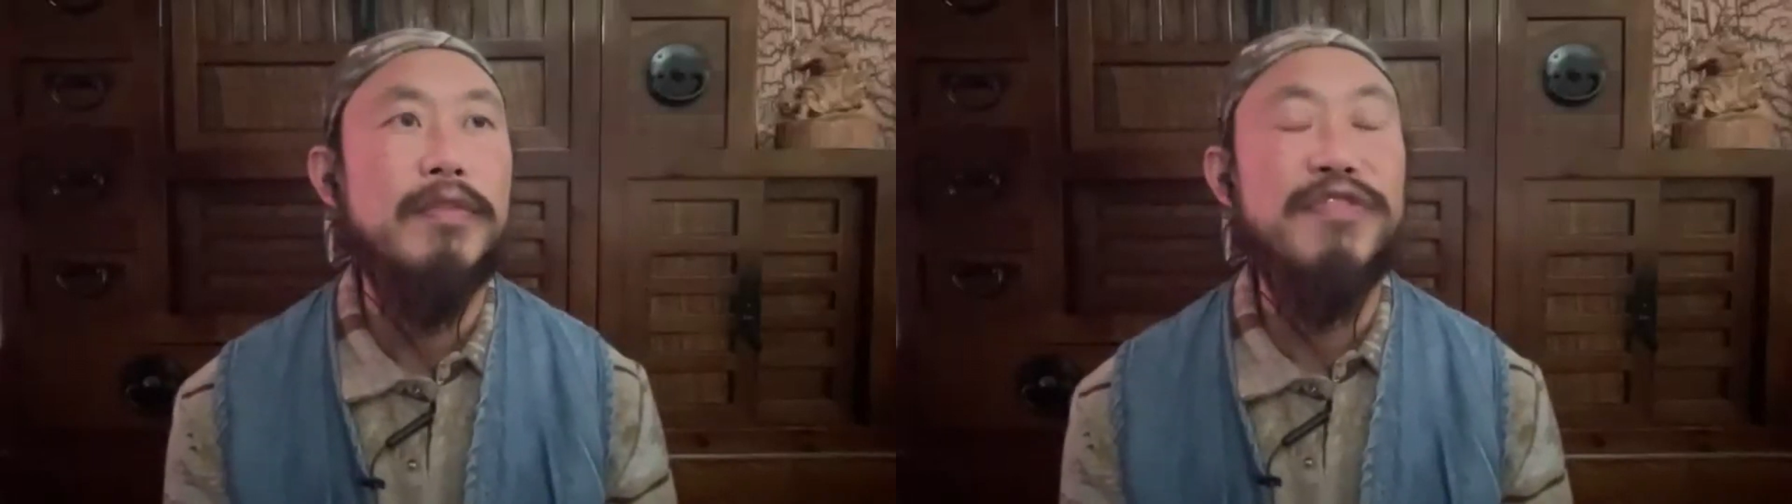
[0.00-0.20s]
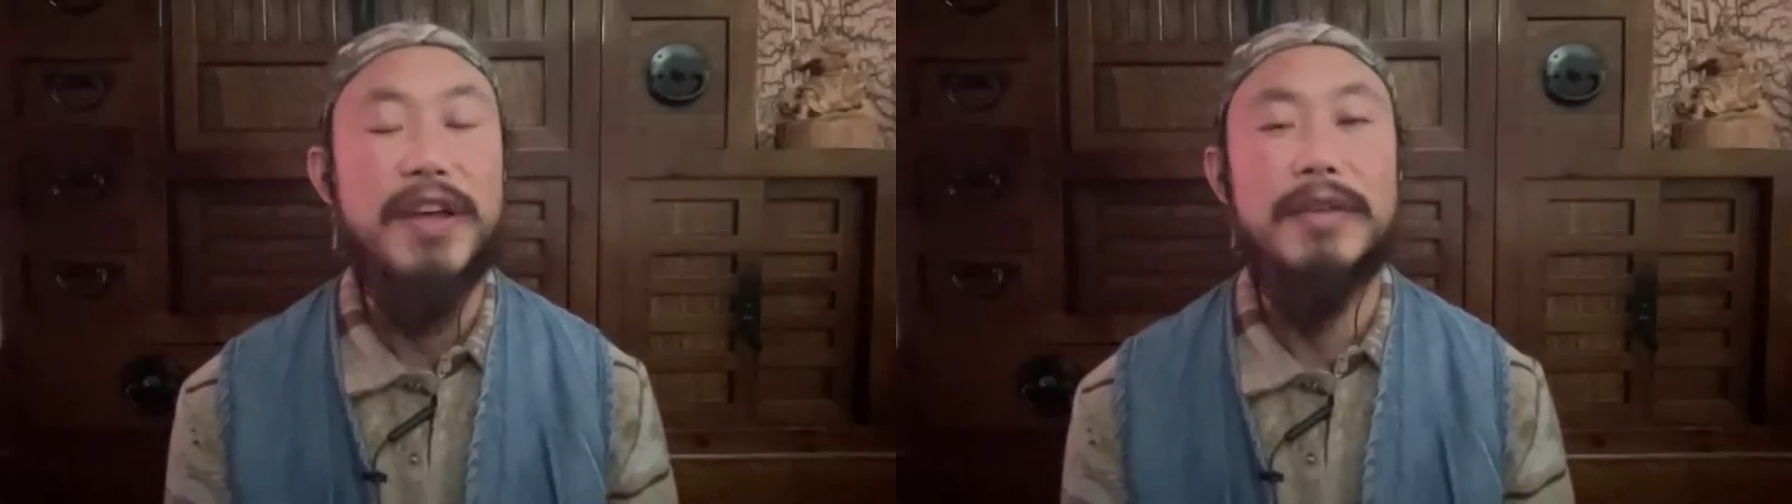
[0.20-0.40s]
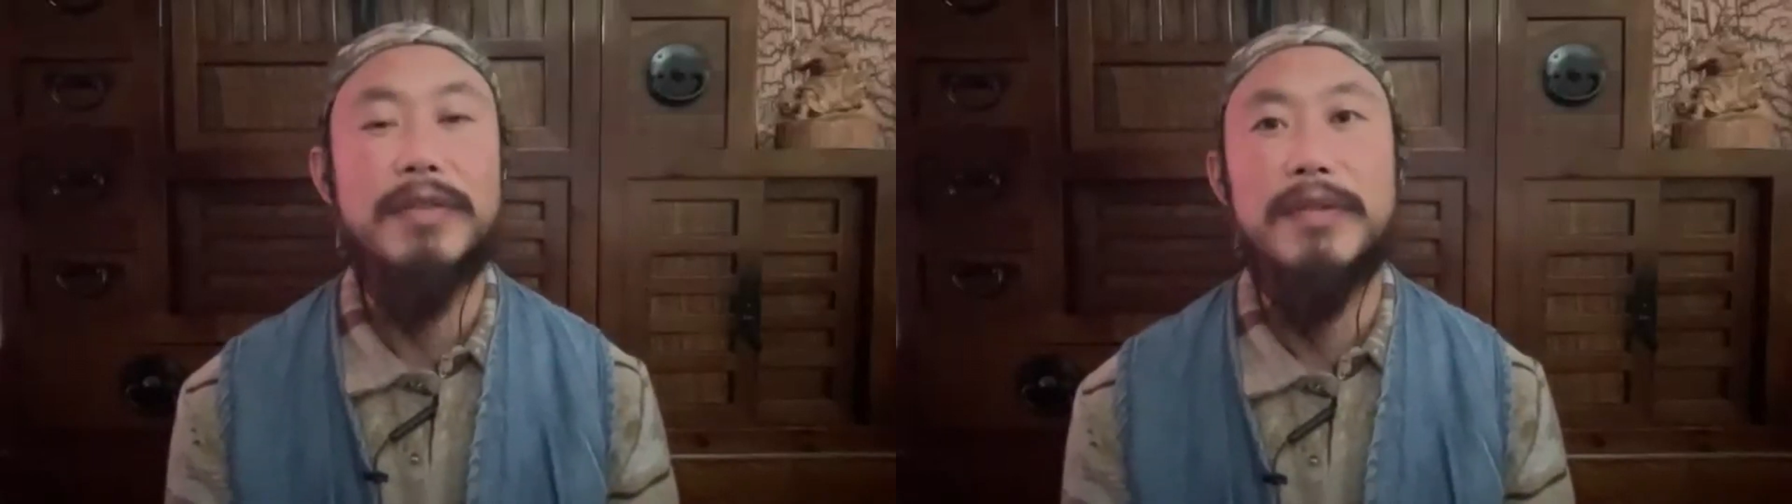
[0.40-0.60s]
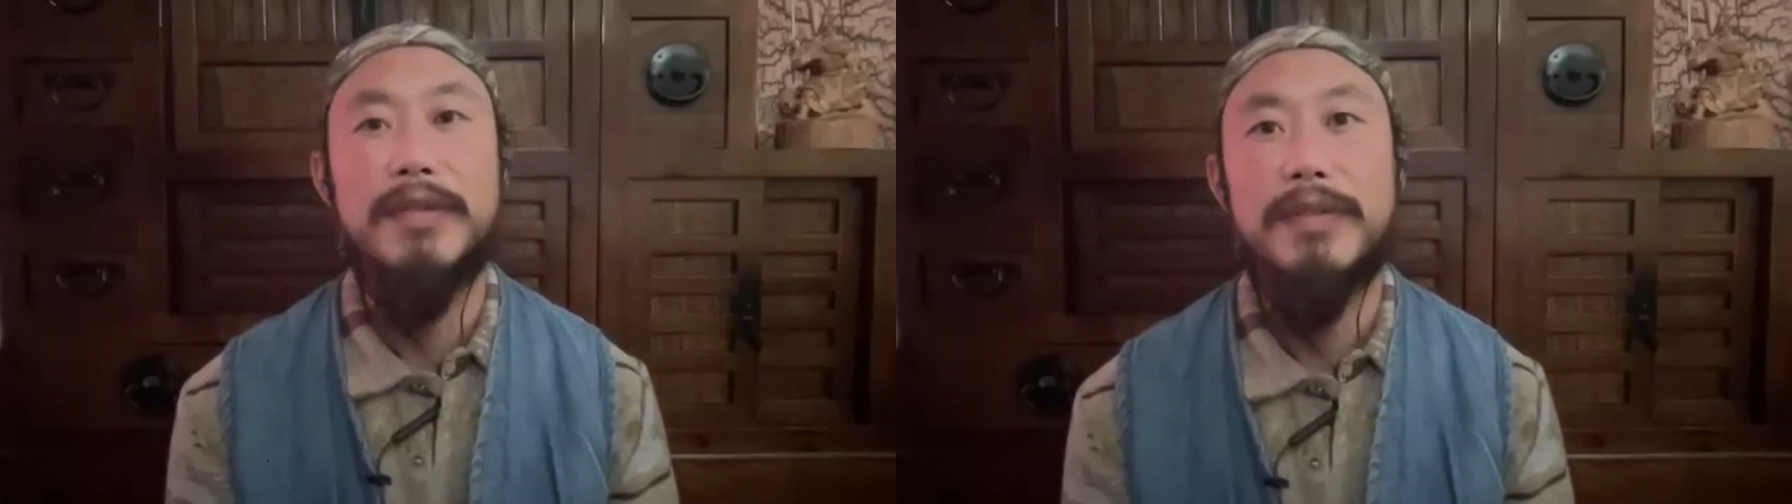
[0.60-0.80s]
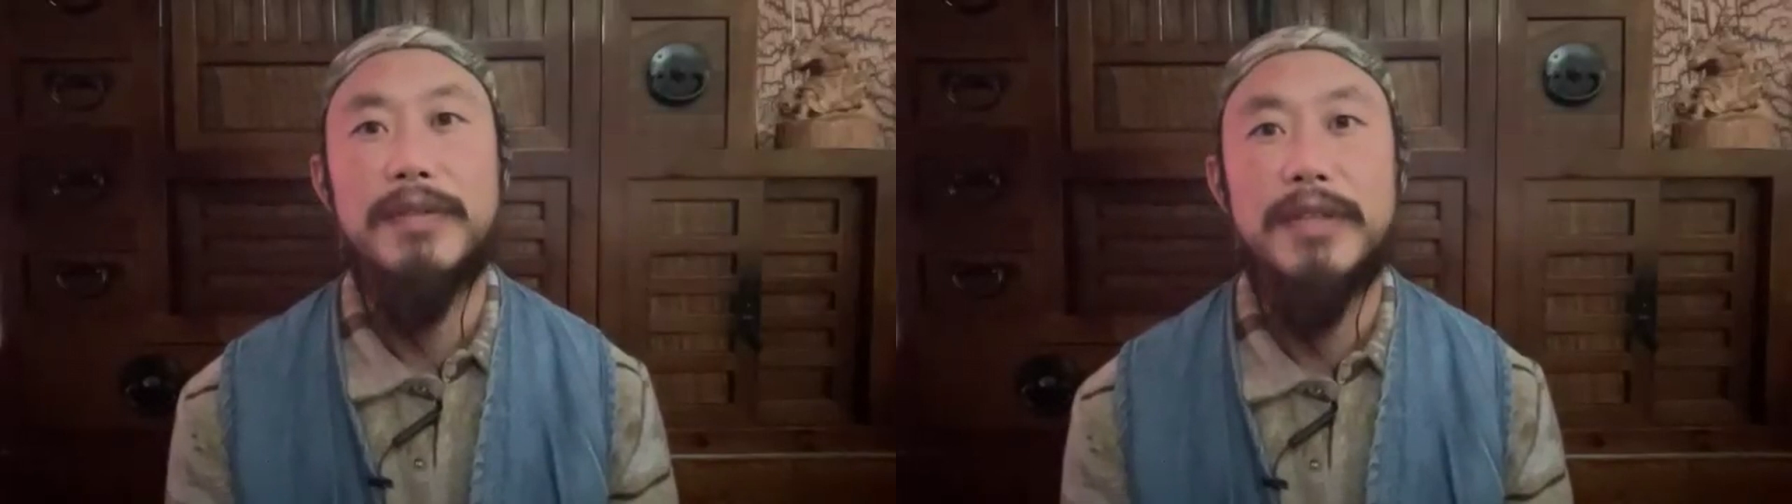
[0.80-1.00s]
fail.
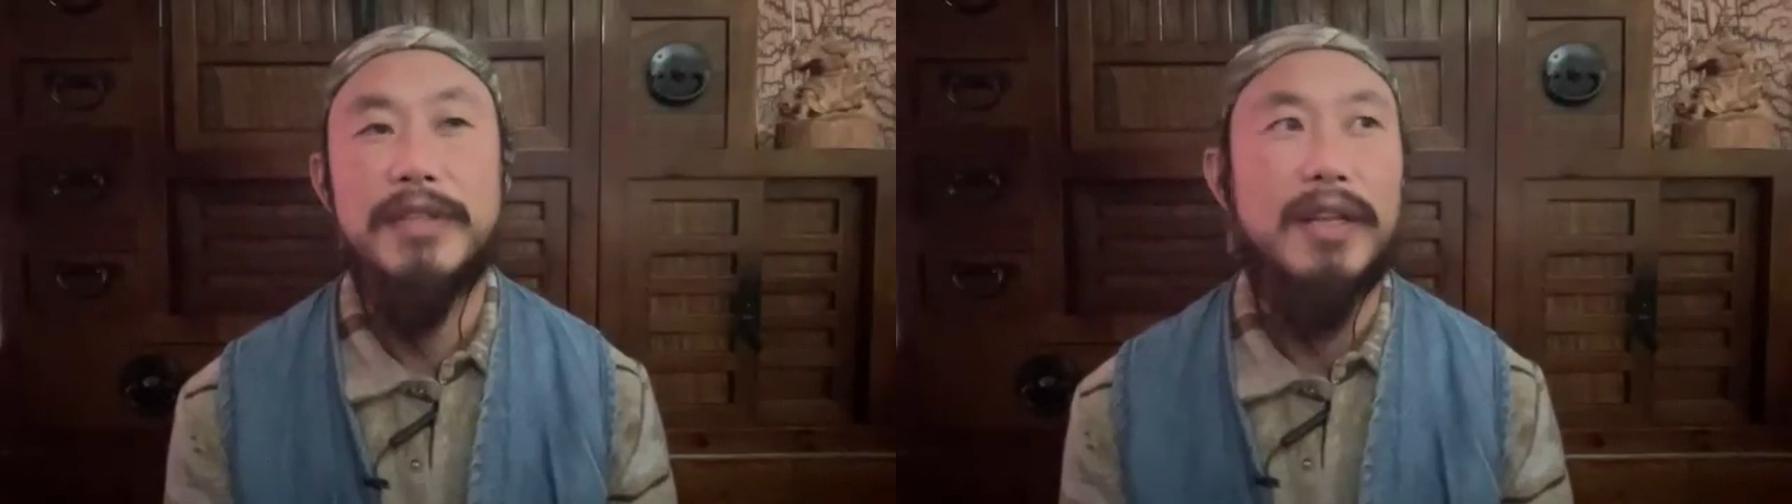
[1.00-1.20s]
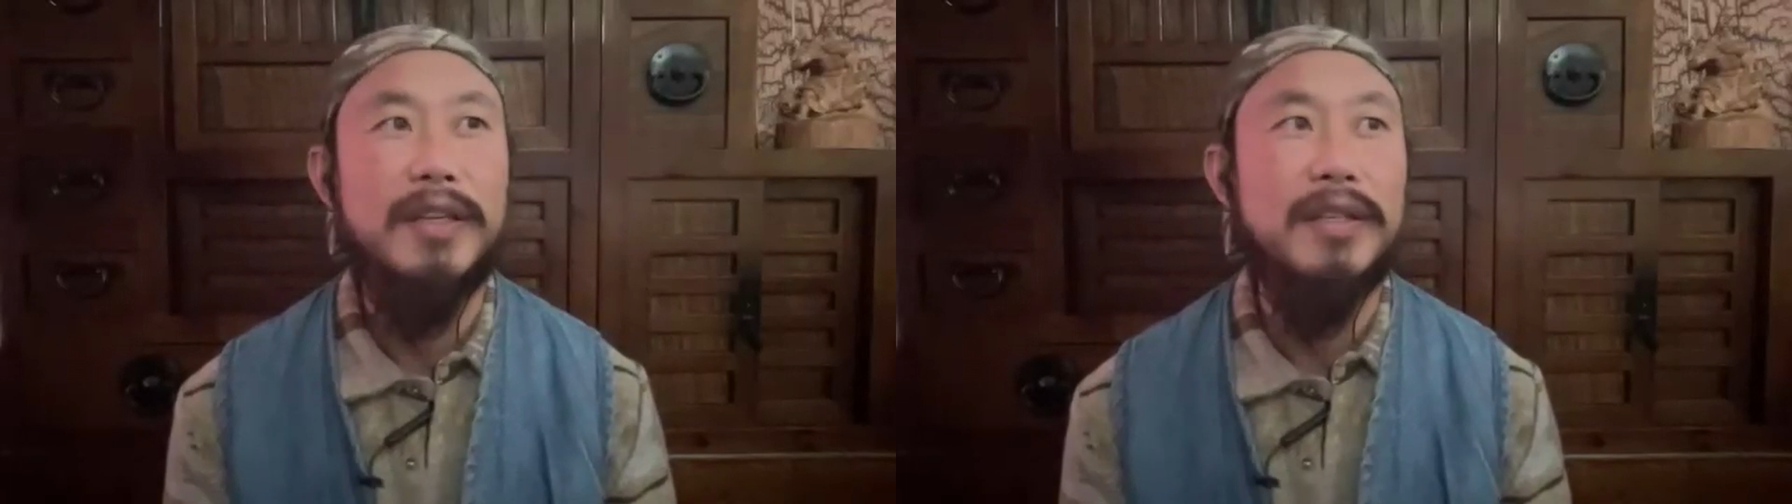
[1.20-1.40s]
Just like